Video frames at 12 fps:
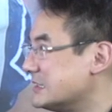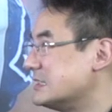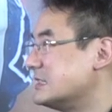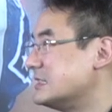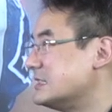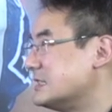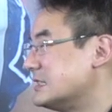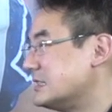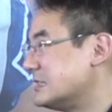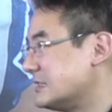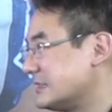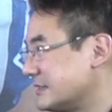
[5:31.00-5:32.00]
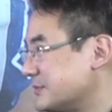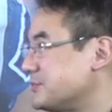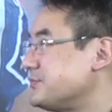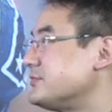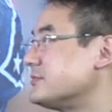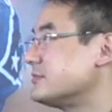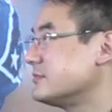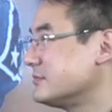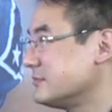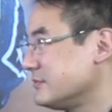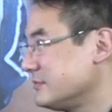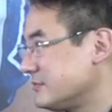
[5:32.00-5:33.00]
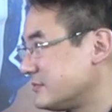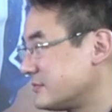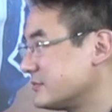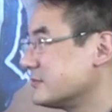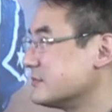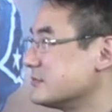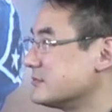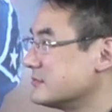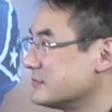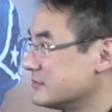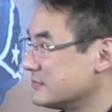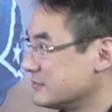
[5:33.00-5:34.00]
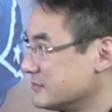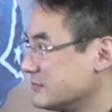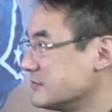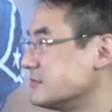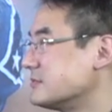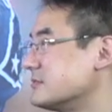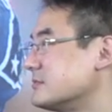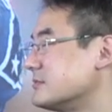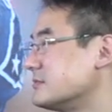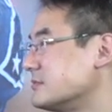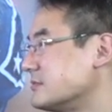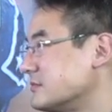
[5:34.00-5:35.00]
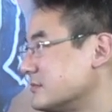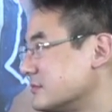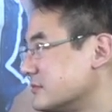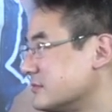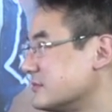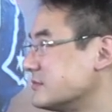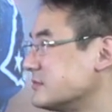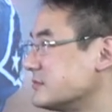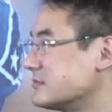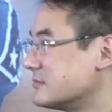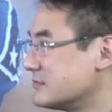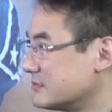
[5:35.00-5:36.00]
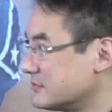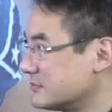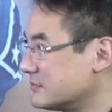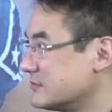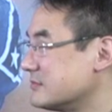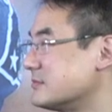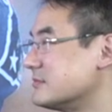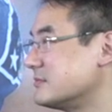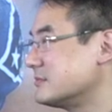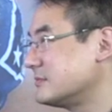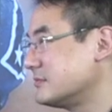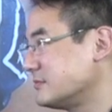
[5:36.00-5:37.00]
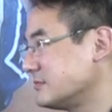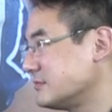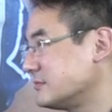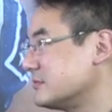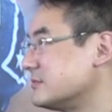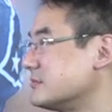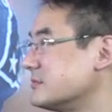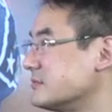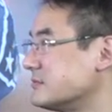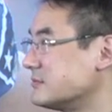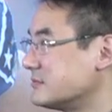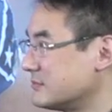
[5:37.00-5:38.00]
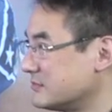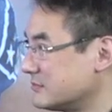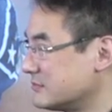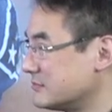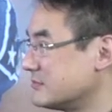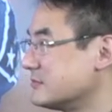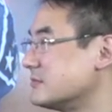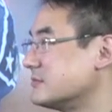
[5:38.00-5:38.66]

The person shown says nothing.